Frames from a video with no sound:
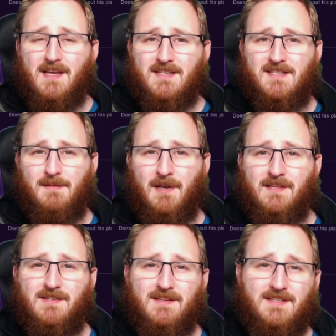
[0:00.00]

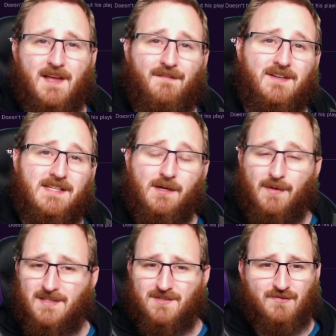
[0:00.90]
Similar to the Steffen
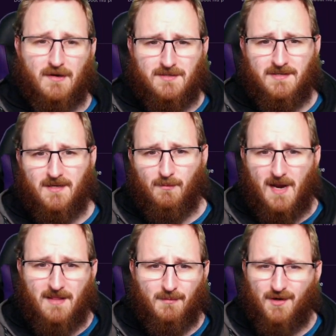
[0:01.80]
deal, it's structured in a
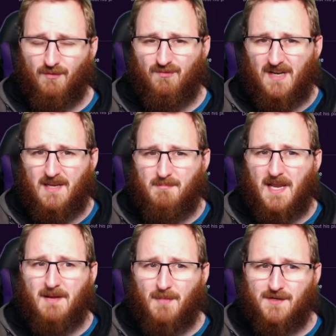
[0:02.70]
way that we're not really
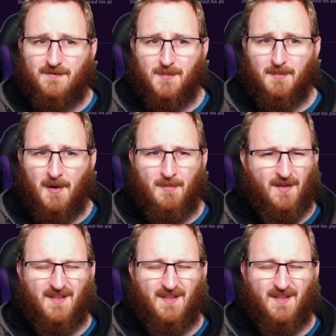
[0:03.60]
paying much from at the moment.